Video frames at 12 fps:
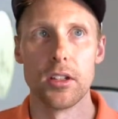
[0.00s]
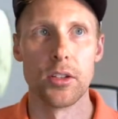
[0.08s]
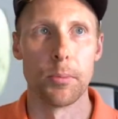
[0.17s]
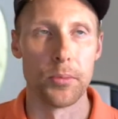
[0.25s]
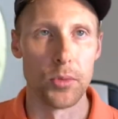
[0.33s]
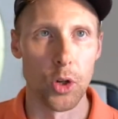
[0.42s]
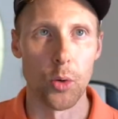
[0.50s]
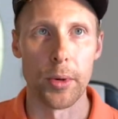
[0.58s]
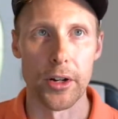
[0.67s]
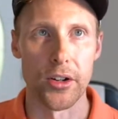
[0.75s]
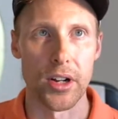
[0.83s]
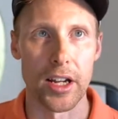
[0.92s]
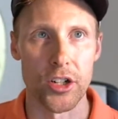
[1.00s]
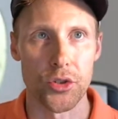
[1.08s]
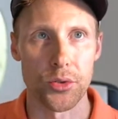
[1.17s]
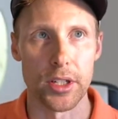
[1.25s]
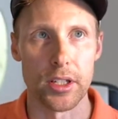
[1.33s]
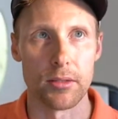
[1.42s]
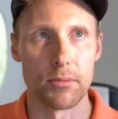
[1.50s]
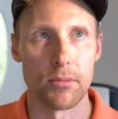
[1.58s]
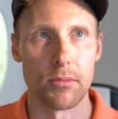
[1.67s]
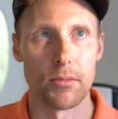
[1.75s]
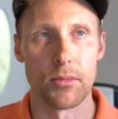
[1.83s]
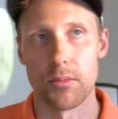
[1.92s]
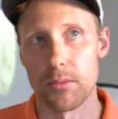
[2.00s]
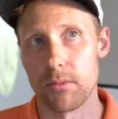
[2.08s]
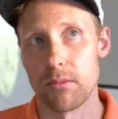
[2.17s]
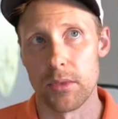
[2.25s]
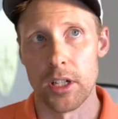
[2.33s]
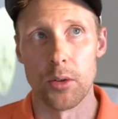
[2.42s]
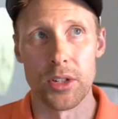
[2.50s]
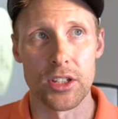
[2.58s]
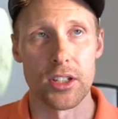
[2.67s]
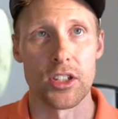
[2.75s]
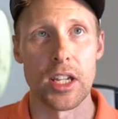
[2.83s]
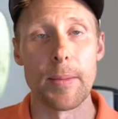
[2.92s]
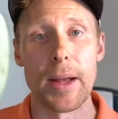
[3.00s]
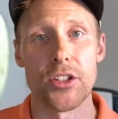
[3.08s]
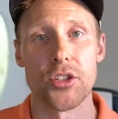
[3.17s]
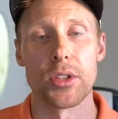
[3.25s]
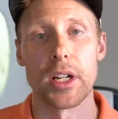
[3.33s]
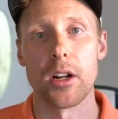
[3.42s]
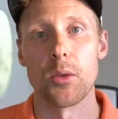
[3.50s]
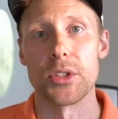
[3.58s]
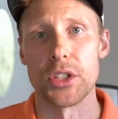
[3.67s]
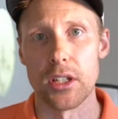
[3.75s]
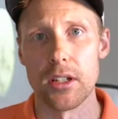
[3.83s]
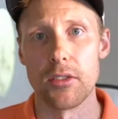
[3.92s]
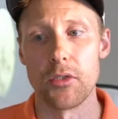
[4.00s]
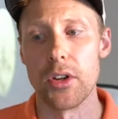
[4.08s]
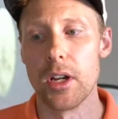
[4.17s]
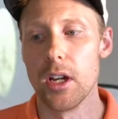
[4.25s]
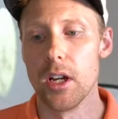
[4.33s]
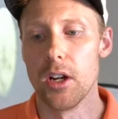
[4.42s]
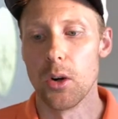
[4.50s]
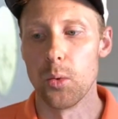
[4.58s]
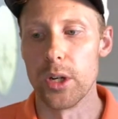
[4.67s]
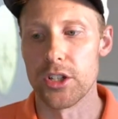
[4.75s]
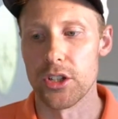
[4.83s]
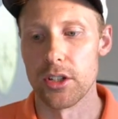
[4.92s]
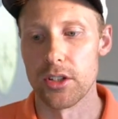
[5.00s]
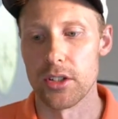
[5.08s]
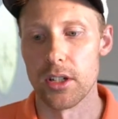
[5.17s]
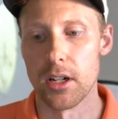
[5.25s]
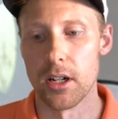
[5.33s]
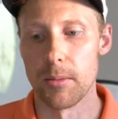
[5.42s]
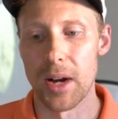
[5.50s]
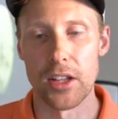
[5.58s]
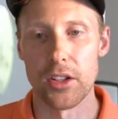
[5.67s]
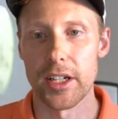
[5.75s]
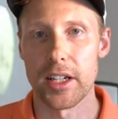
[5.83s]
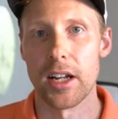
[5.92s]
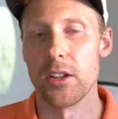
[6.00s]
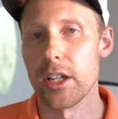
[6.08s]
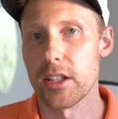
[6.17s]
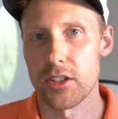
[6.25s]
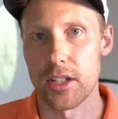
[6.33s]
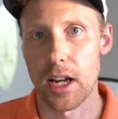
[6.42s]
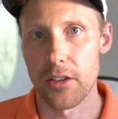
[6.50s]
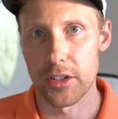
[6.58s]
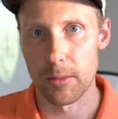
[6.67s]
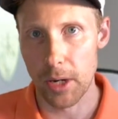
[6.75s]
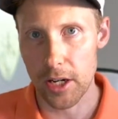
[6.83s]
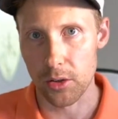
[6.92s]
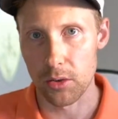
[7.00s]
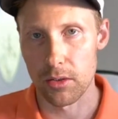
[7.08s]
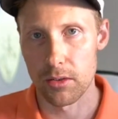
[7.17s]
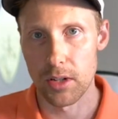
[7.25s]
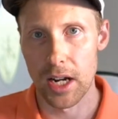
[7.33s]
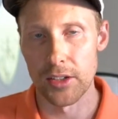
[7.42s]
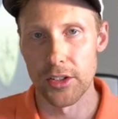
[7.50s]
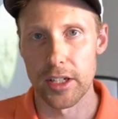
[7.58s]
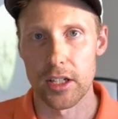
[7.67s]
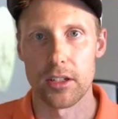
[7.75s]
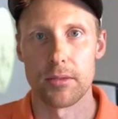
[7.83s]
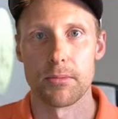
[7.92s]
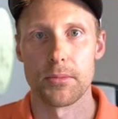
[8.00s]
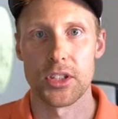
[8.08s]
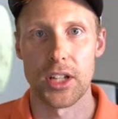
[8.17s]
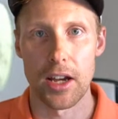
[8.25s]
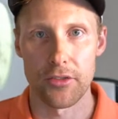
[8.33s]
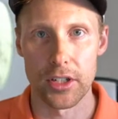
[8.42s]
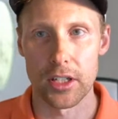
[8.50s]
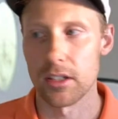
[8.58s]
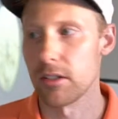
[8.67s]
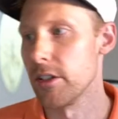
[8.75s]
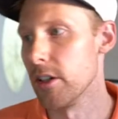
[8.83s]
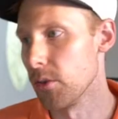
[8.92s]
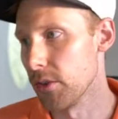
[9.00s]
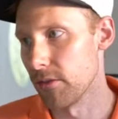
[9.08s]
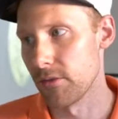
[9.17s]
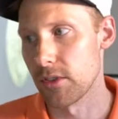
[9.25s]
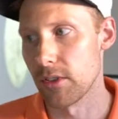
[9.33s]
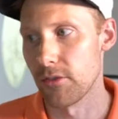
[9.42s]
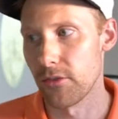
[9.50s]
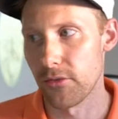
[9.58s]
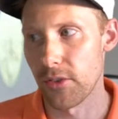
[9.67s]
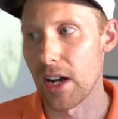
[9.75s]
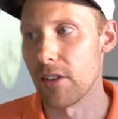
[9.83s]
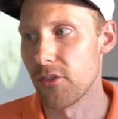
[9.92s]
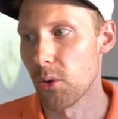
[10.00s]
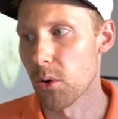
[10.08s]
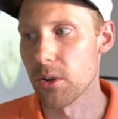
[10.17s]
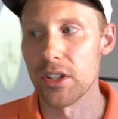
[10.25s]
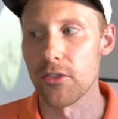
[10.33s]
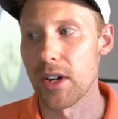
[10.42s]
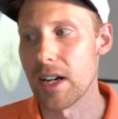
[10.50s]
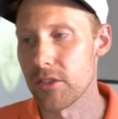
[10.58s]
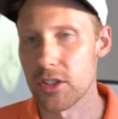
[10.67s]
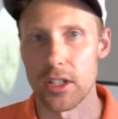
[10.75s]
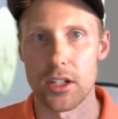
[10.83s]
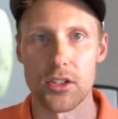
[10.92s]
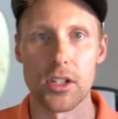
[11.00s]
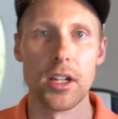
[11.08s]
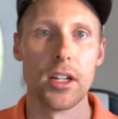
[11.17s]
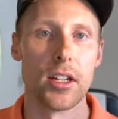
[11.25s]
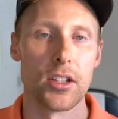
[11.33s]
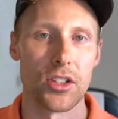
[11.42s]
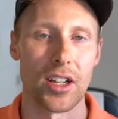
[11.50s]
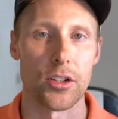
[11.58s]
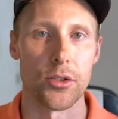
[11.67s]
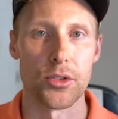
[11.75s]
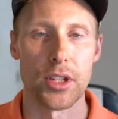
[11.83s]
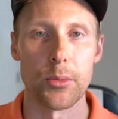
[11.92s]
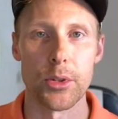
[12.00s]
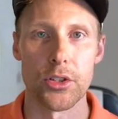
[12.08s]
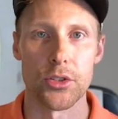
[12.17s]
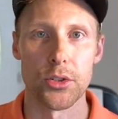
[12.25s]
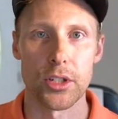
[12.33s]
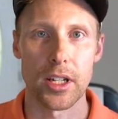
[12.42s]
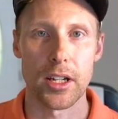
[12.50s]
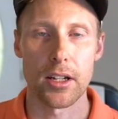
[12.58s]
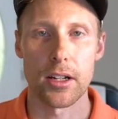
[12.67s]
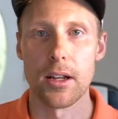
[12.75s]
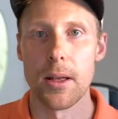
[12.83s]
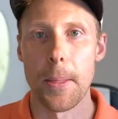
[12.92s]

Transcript: the low barrier to entry, it's the same answer that I always give, which is I like the staffing model. I like staffing, the 5-4 and the 5-6 sectors that we just looked at,